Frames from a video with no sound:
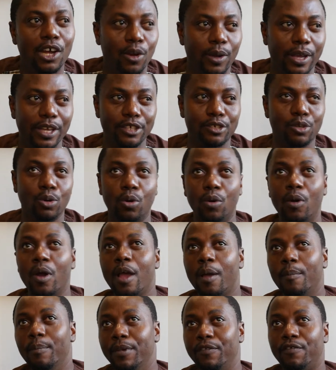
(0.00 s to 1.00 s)
Okay, so
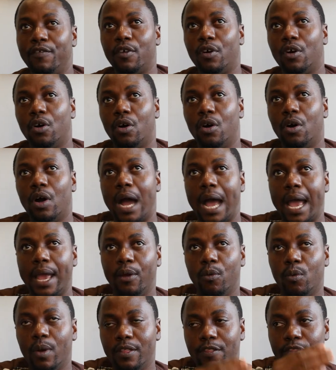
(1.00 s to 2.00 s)
before I
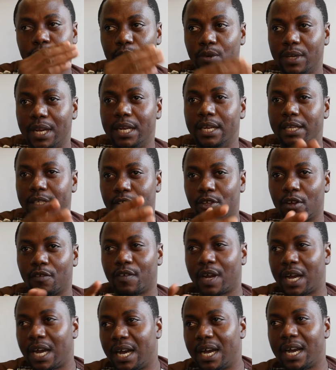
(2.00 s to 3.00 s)
went through the list
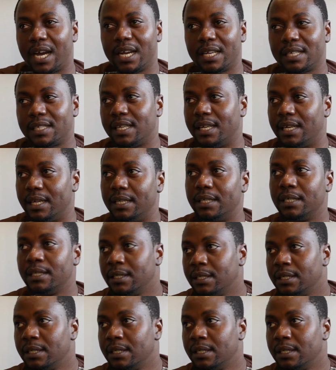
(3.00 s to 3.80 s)
of cars and